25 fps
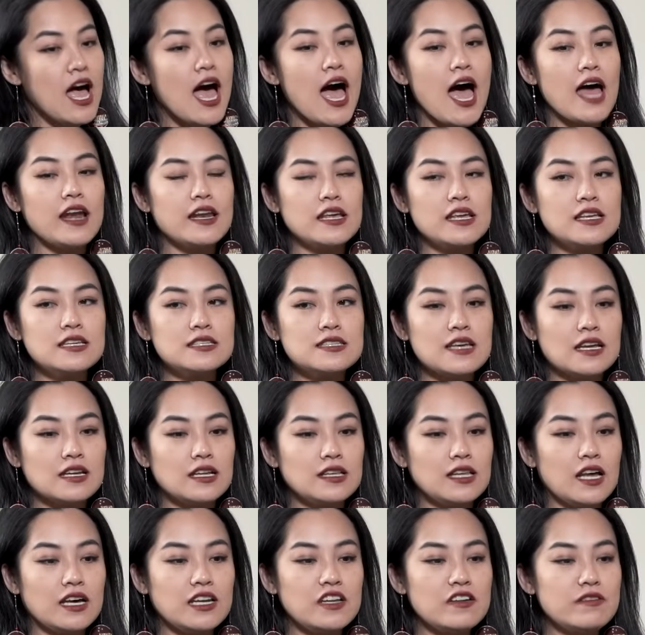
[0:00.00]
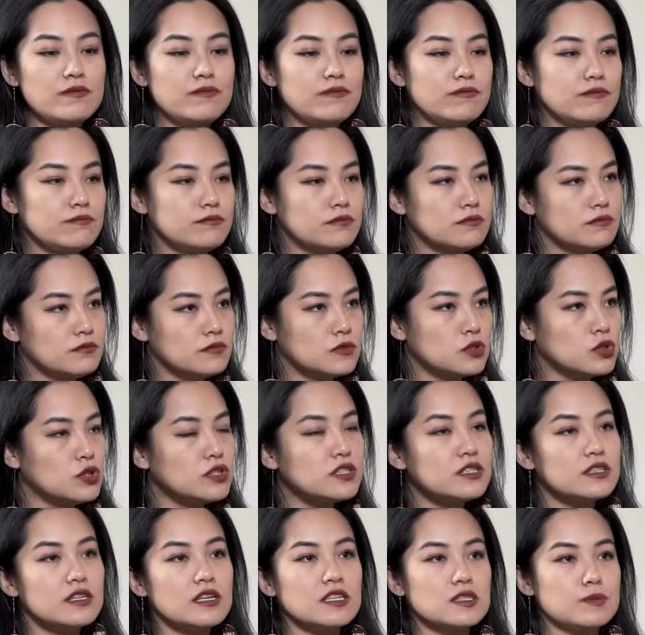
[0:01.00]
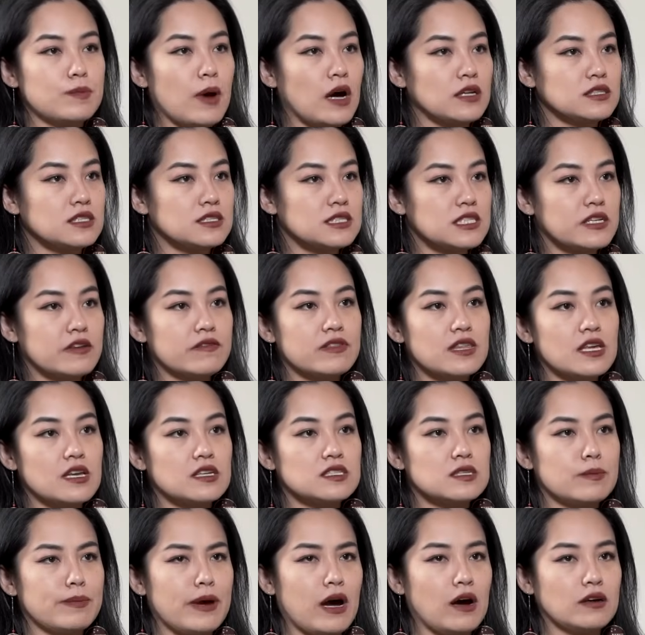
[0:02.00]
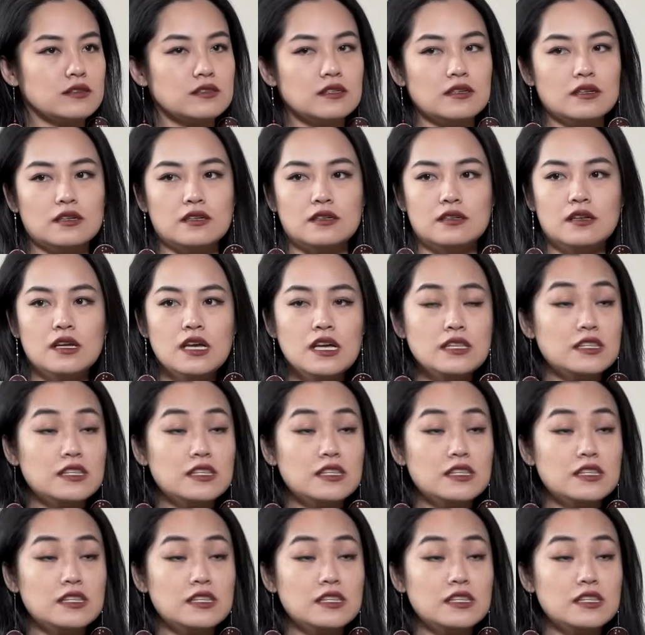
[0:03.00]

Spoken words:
and he said a lot of good things, positive things about the